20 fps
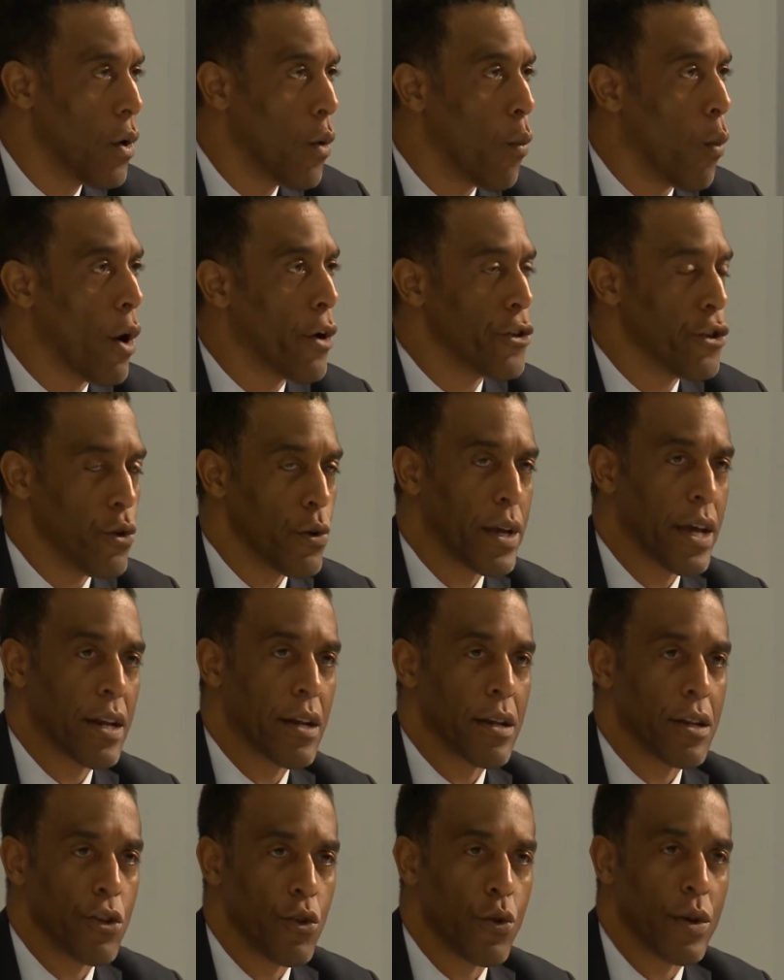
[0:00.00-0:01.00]
Well, you
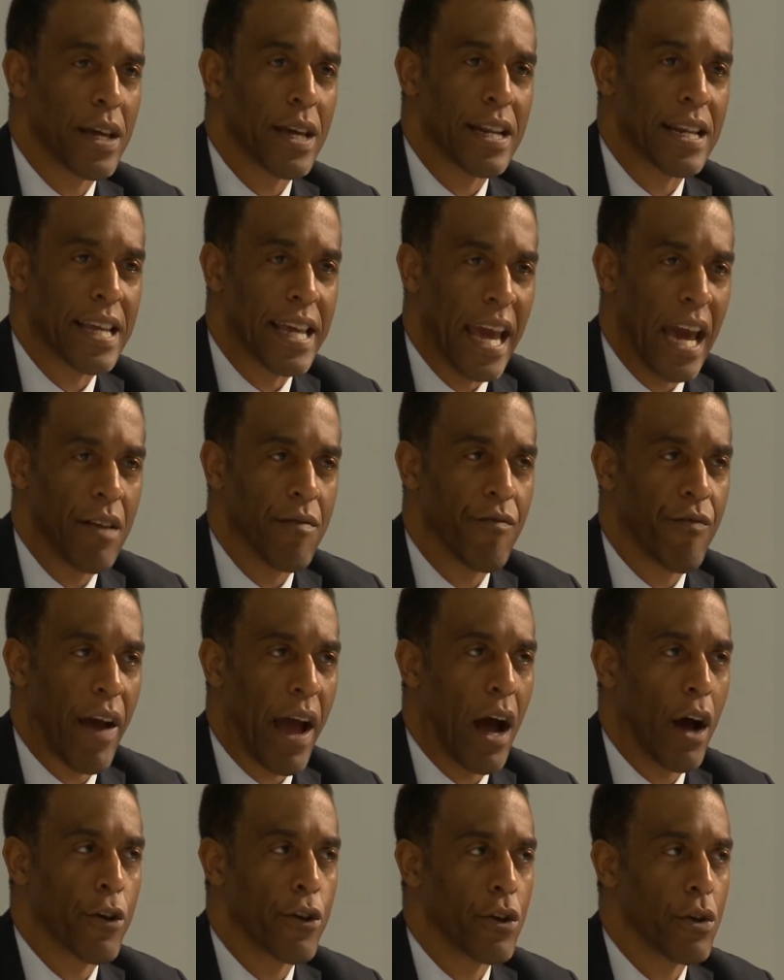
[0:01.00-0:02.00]
can get
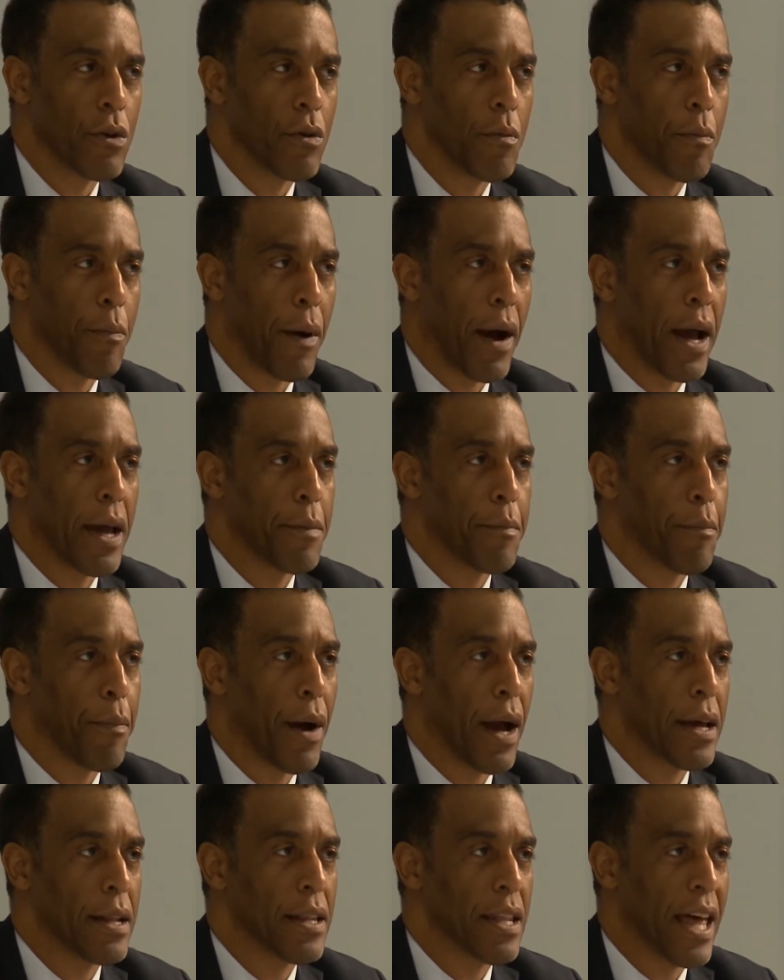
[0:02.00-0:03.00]
value by
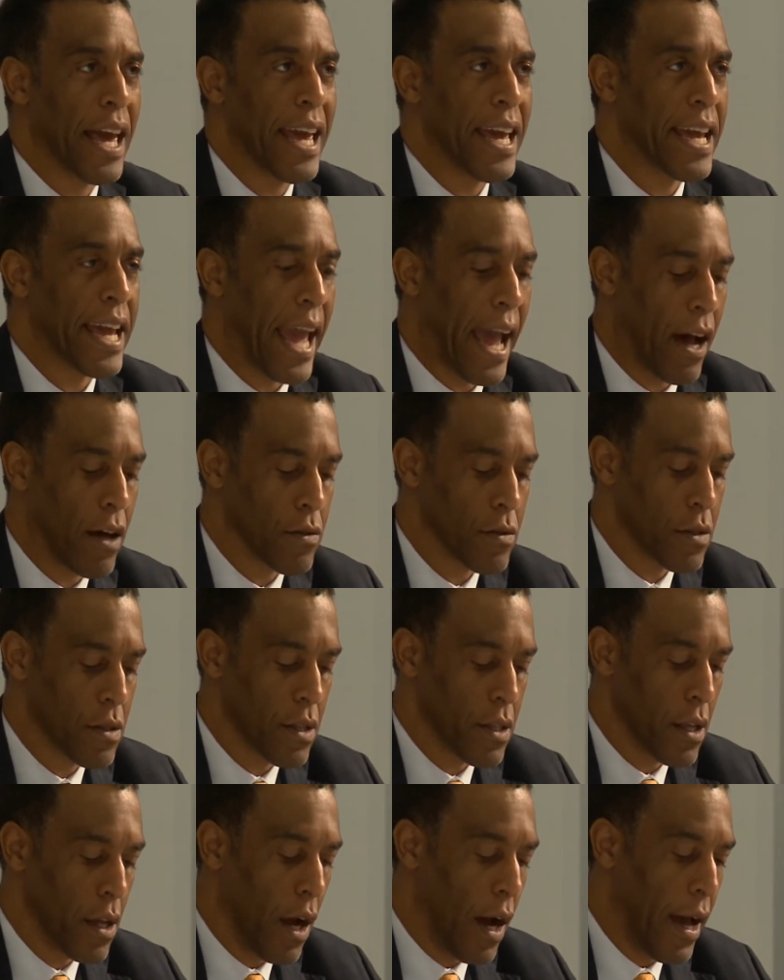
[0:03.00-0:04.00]
laying out
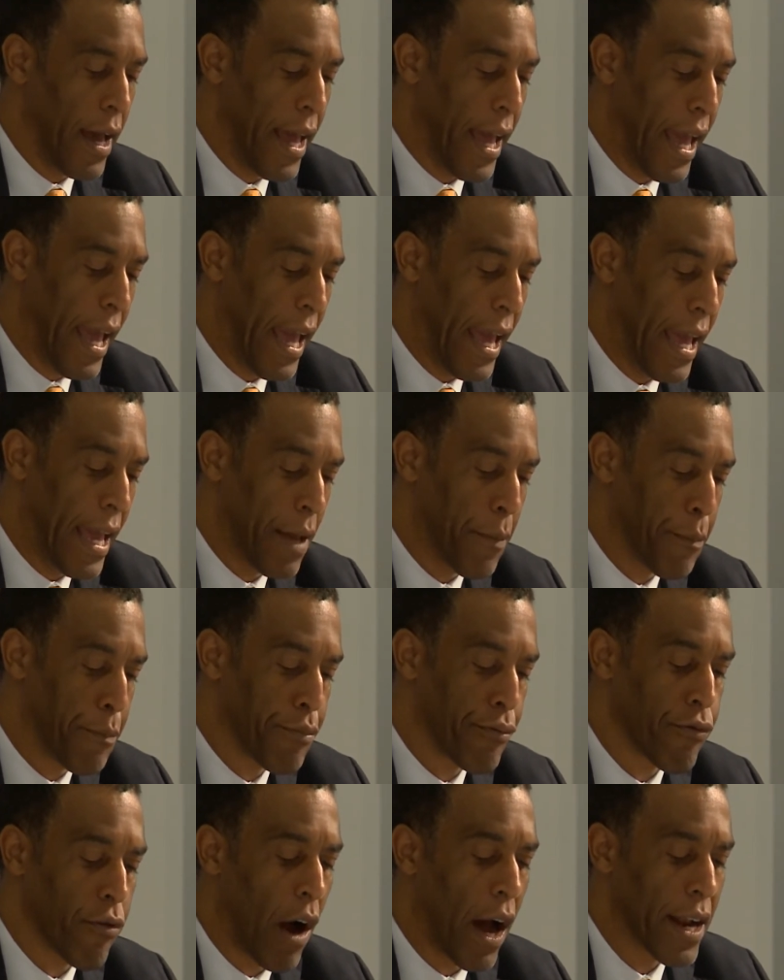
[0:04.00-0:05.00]
a
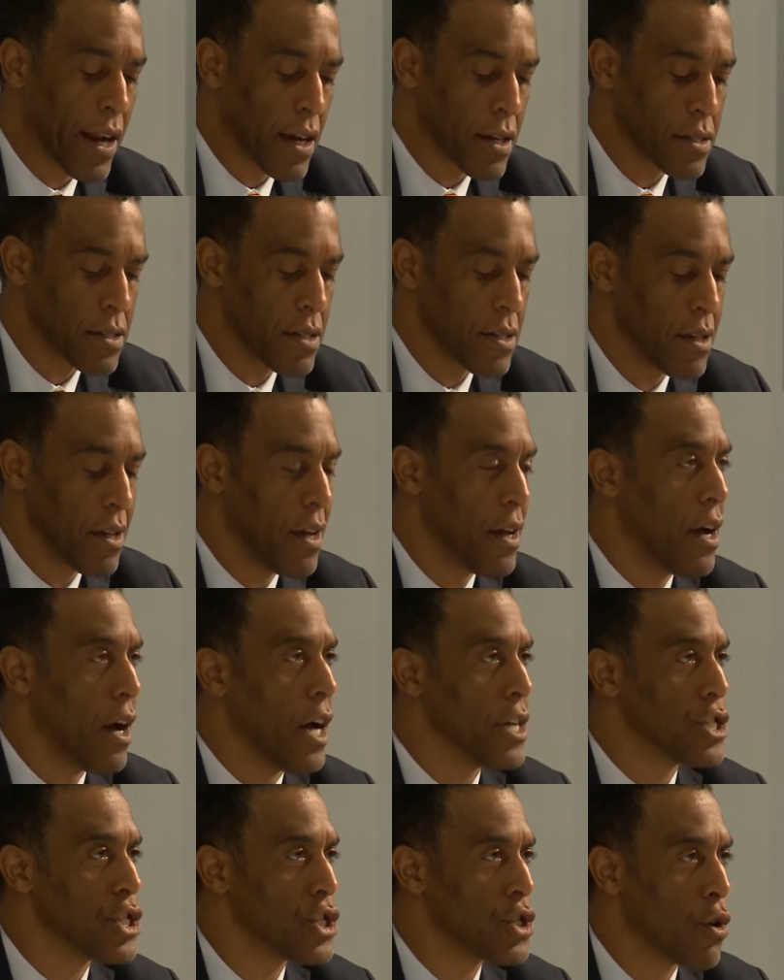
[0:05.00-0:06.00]
product,
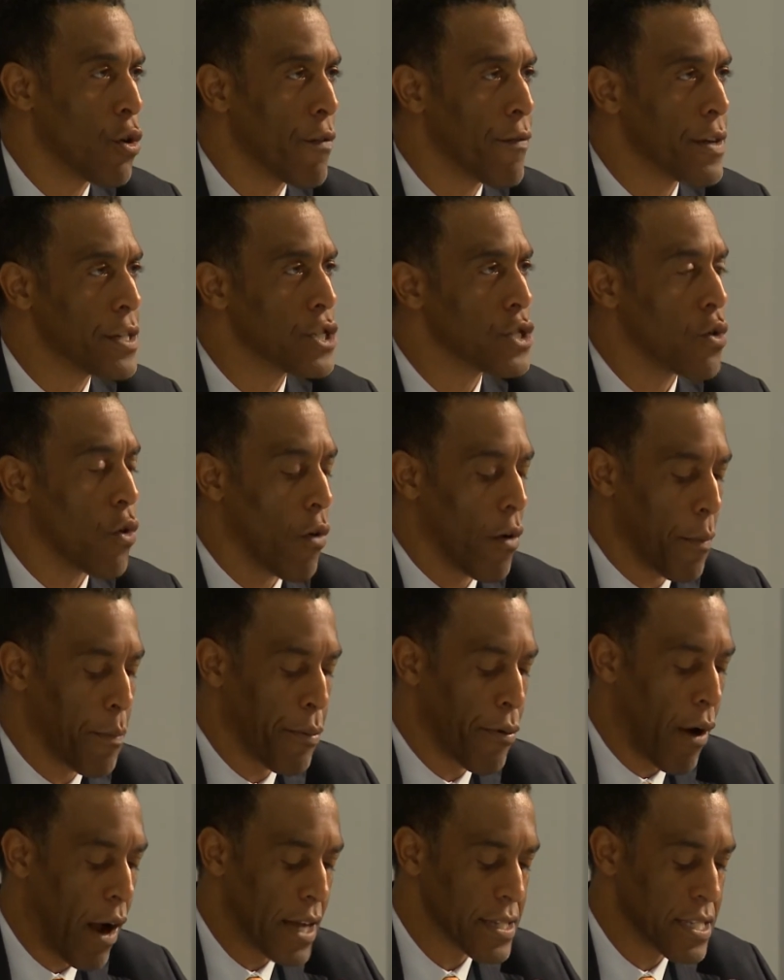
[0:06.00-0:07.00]
a service, or a
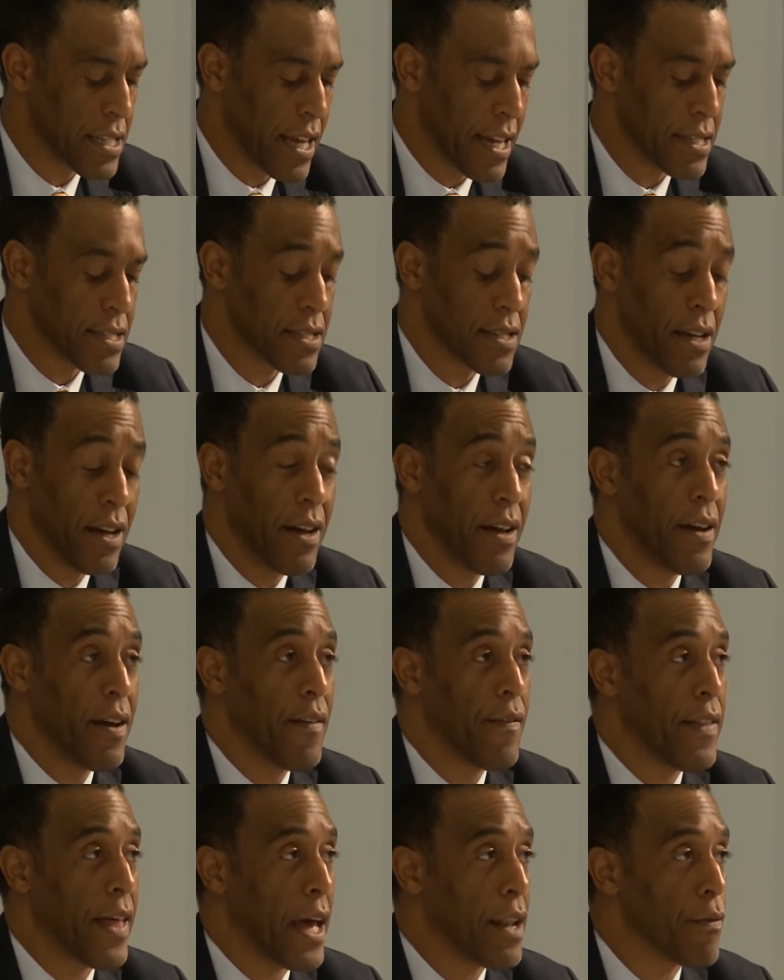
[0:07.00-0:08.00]
process
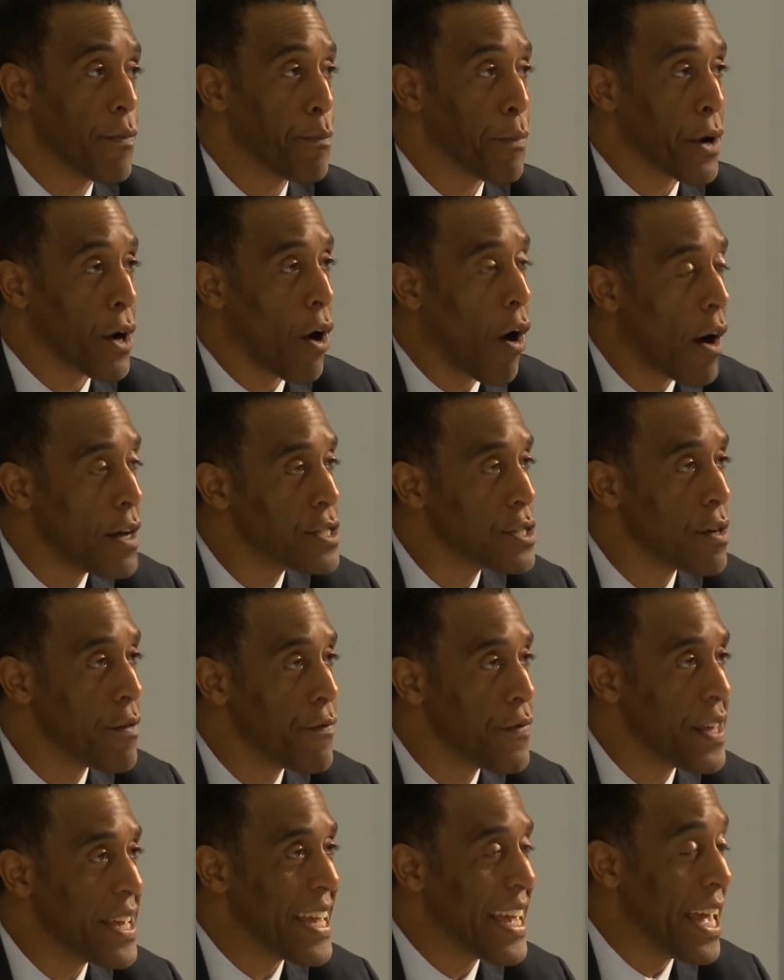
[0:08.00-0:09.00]
that, because
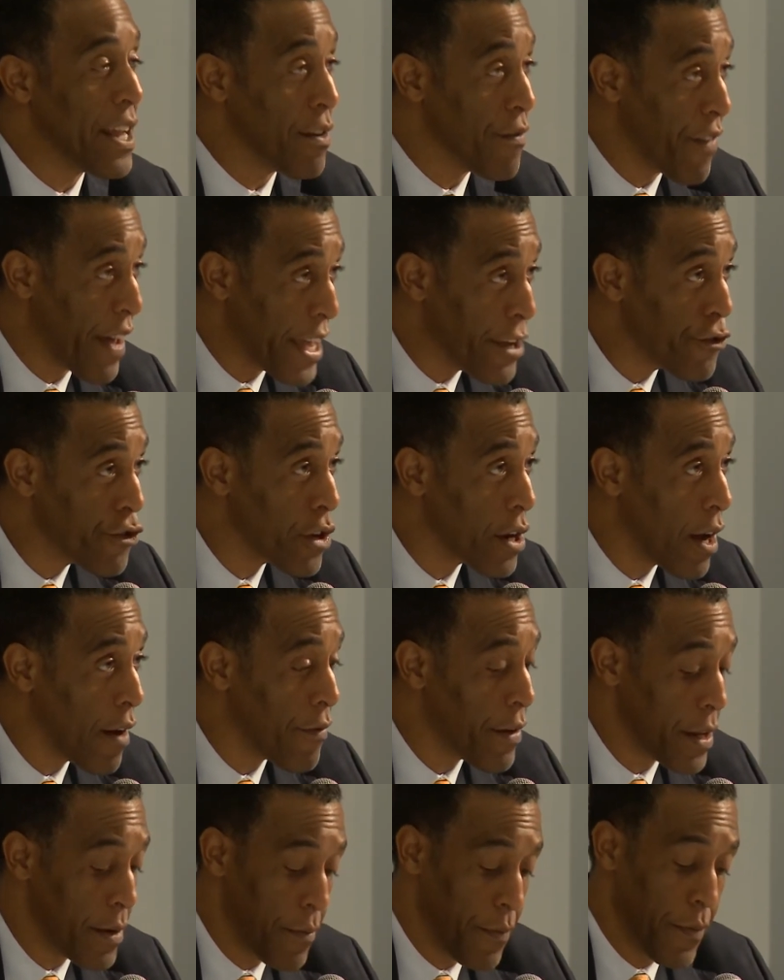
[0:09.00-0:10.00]
of the innovation
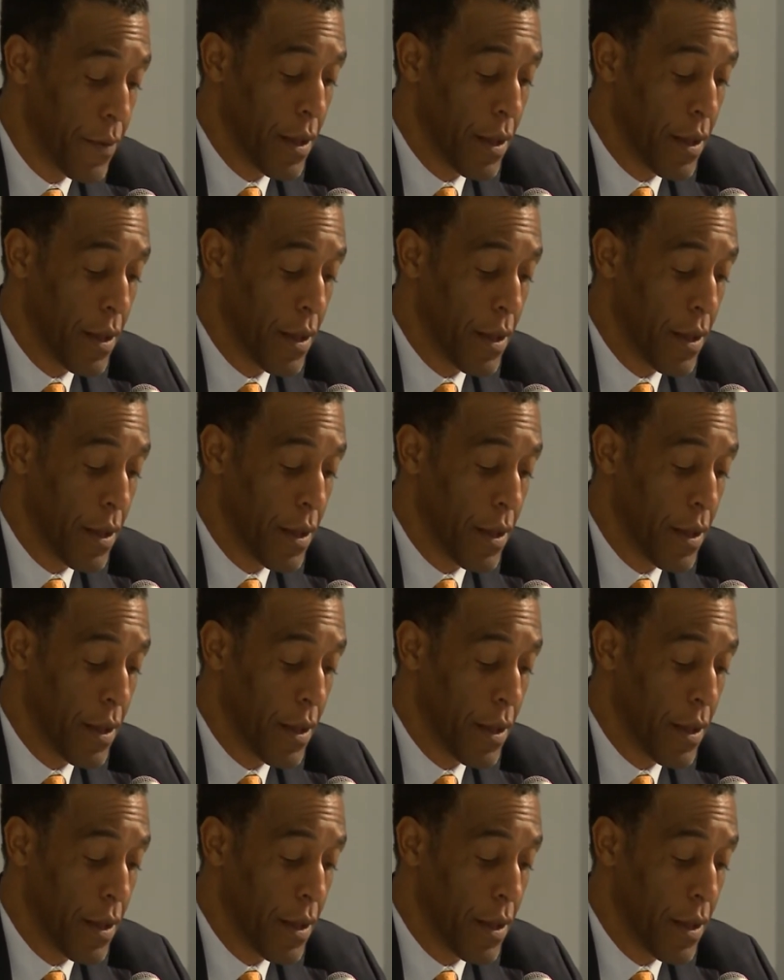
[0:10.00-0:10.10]
of it,